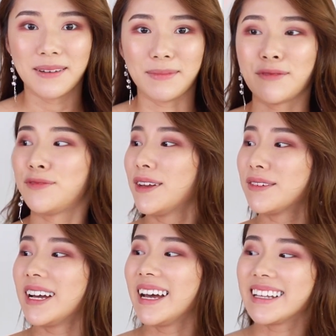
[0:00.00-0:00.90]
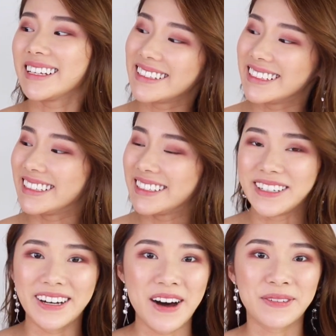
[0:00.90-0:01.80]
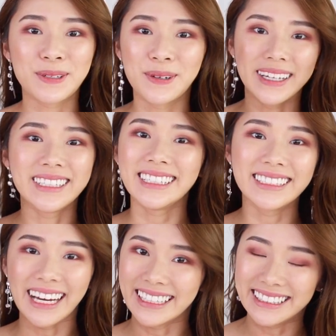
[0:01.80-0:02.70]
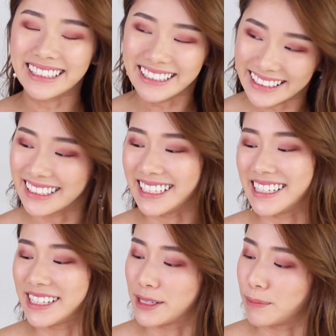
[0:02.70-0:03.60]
My favorite eyeliner of 2019 is the